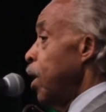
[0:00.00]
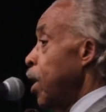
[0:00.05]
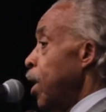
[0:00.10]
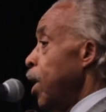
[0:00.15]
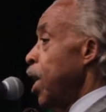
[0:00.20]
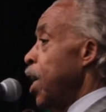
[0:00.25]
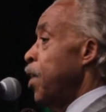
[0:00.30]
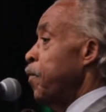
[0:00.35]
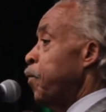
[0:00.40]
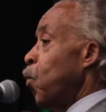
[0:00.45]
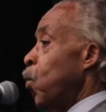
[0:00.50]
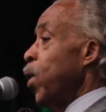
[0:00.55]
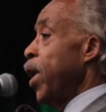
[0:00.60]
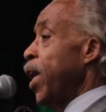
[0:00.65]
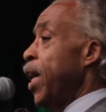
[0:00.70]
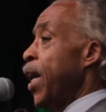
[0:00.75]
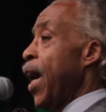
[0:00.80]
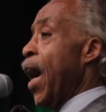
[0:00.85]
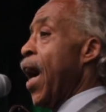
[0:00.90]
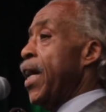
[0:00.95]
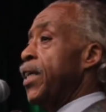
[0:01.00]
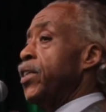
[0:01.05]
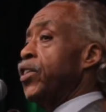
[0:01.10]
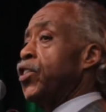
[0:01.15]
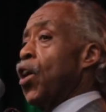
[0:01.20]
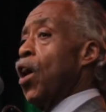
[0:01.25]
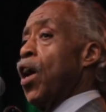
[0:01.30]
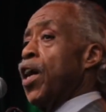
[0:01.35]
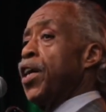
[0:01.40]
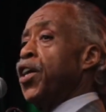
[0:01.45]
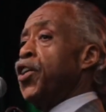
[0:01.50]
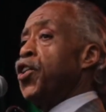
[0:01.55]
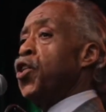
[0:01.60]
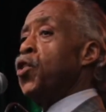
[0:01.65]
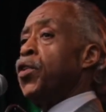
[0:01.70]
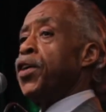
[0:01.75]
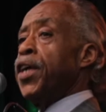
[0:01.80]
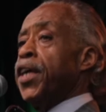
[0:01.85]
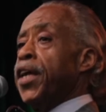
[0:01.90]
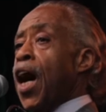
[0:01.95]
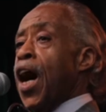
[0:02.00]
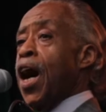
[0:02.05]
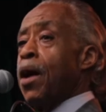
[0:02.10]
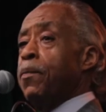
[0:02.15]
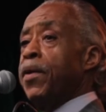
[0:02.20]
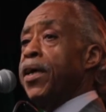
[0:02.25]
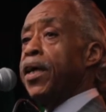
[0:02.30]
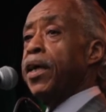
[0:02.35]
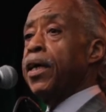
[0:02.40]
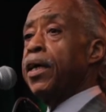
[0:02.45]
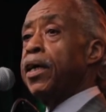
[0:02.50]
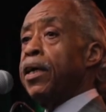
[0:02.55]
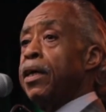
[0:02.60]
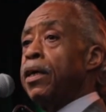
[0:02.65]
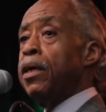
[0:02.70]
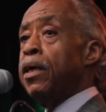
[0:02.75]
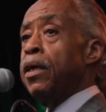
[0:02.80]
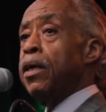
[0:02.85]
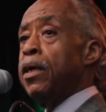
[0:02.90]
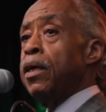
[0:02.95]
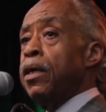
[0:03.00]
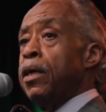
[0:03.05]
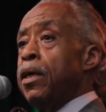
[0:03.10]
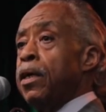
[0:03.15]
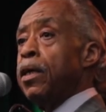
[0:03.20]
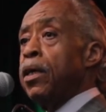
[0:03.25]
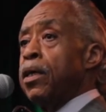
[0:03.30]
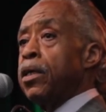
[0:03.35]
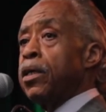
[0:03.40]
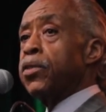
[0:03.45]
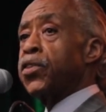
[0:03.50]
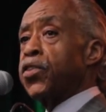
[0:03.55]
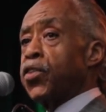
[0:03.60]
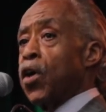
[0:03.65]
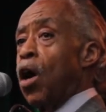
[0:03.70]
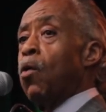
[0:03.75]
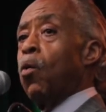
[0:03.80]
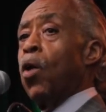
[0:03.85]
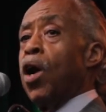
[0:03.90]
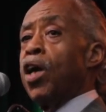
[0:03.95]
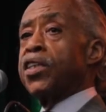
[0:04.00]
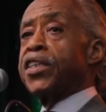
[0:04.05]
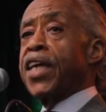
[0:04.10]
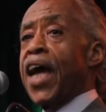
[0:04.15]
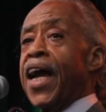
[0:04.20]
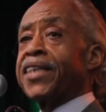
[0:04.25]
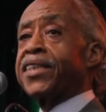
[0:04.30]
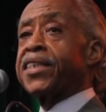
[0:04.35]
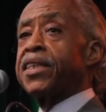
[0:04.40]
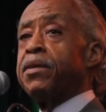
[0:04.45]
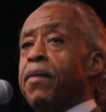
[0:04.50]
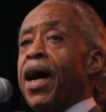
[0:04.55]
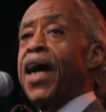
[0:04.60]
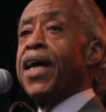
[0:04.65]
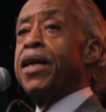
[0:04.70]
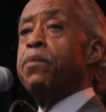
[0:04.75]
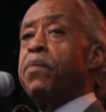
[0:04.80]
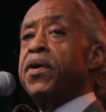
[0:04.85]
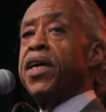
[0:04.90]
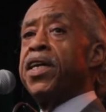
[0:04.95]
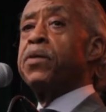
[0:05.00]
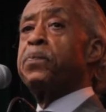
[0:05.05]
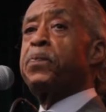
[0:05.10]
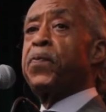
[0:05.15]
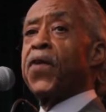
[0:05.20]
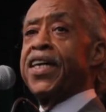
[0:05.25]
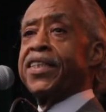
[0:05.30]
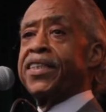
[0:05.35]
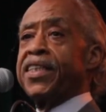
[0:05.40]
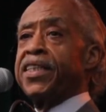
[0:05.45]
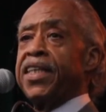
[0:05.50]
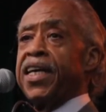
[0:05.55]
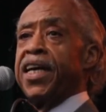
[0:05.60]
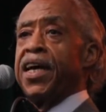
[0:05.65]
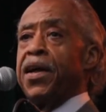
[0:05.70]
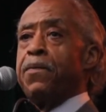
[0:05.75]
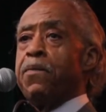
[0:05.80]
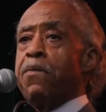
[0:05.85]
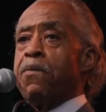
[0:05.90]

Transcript: If we hadn't joined the Union Army, Stonewall Jackson might have been the president.